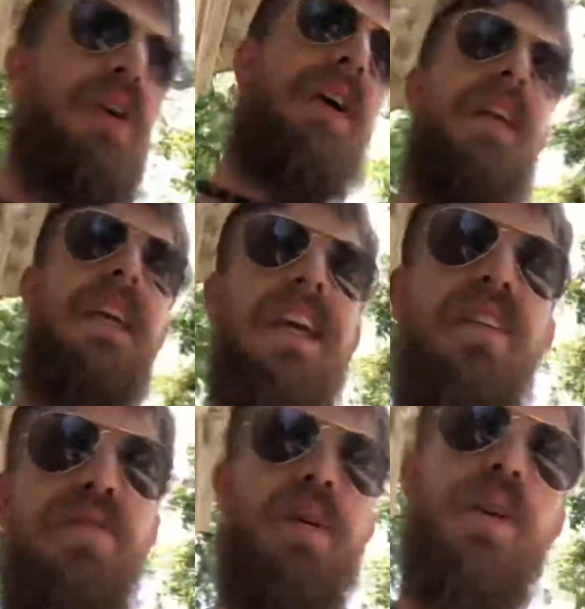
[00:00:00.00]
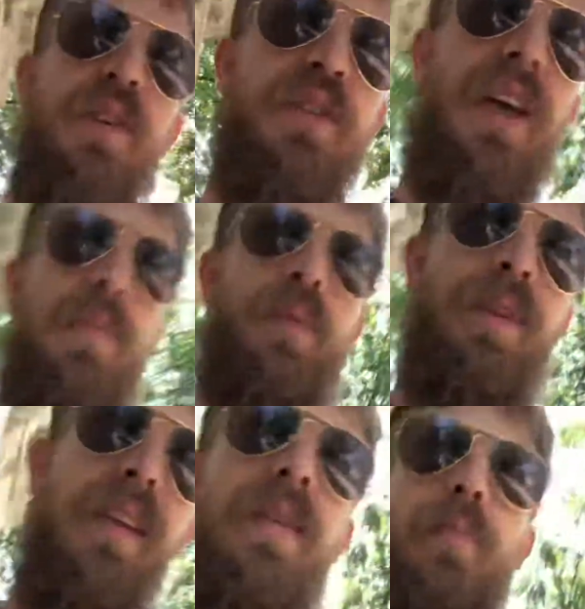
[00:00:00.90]
I can give where this happened
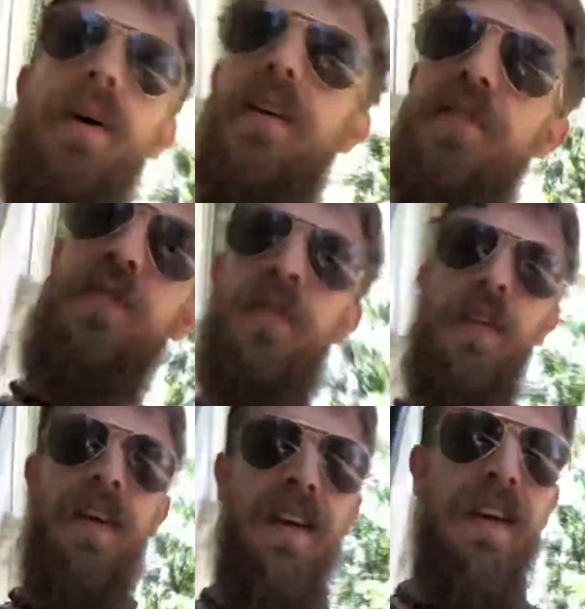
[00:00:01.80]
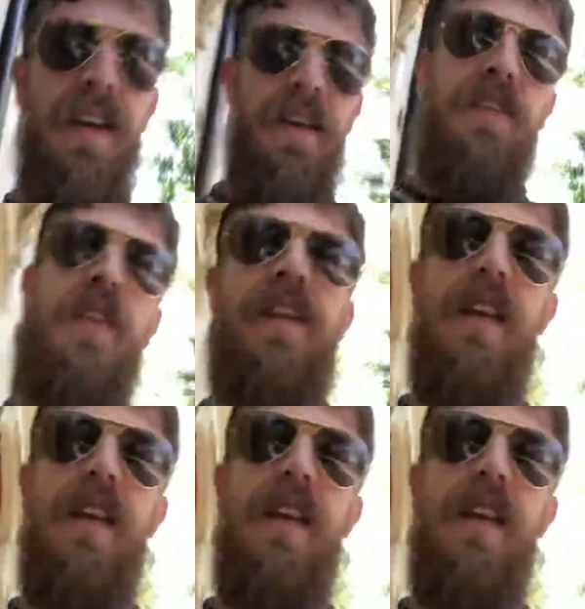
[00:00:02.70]
in the past is in